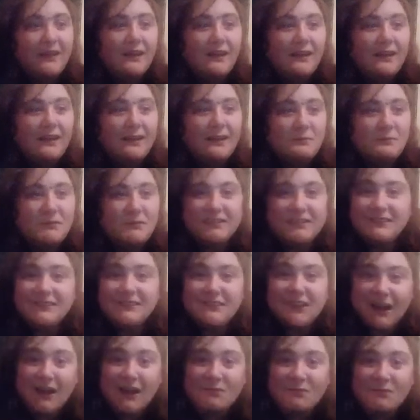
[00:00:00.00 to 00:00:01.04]
Mr.
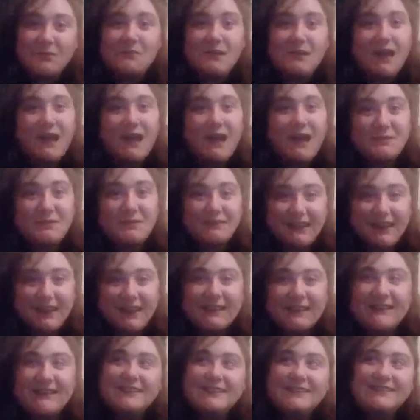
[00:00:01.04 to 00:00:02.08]
Sherman, may I
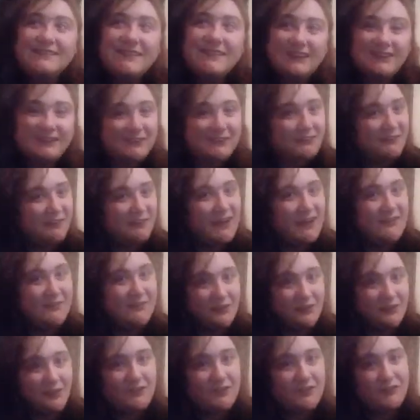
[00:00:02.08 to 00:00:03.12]
present Tessa Gray
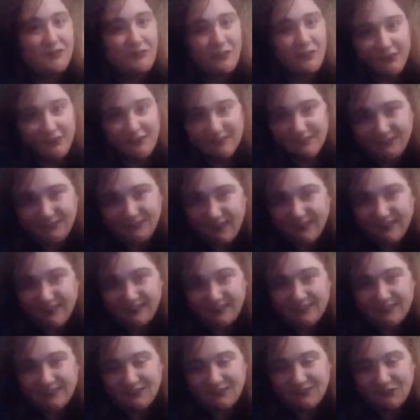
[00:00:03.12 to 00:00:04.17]
from the Infernal Device
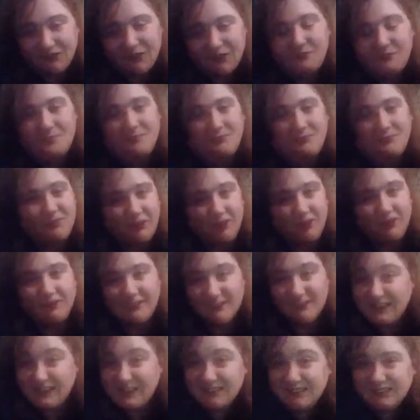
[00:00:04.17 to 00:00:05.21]
from the London
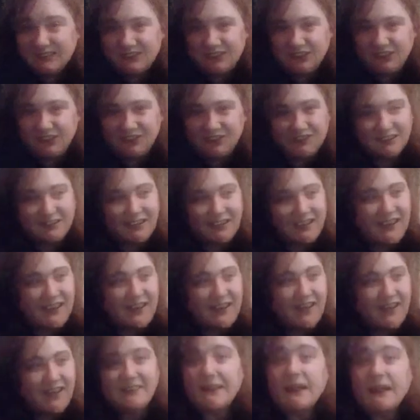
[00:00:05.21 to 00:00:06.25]
Institute.
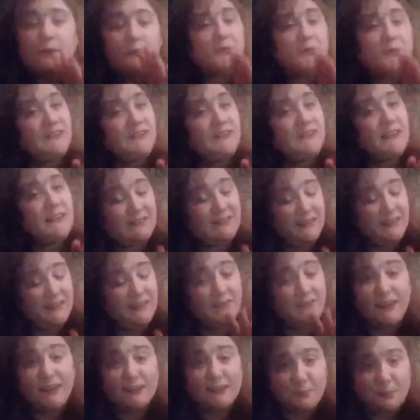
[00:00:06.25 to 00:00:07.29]
And I
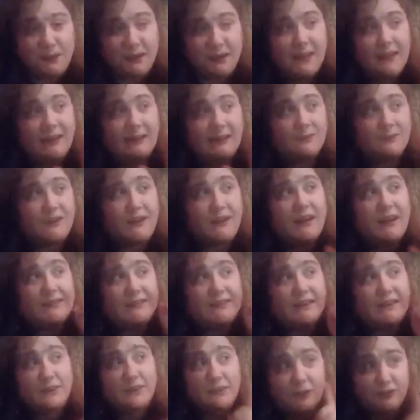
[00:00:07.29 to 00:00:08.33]
should explain that
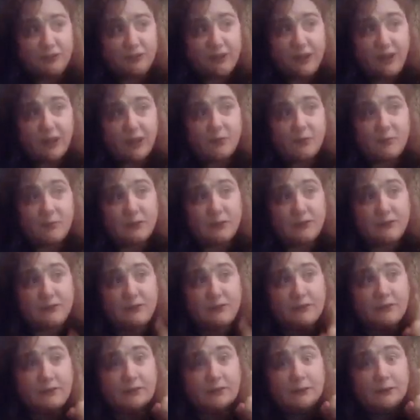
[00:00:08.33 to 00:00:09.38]
Daniel Sherman
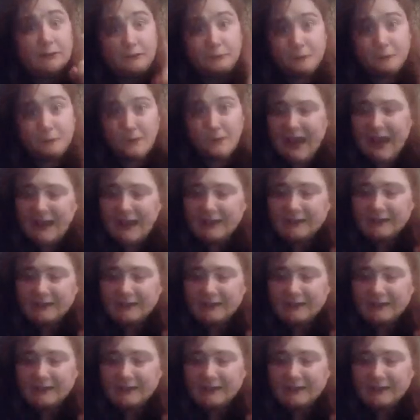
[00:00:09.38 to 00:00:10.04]
read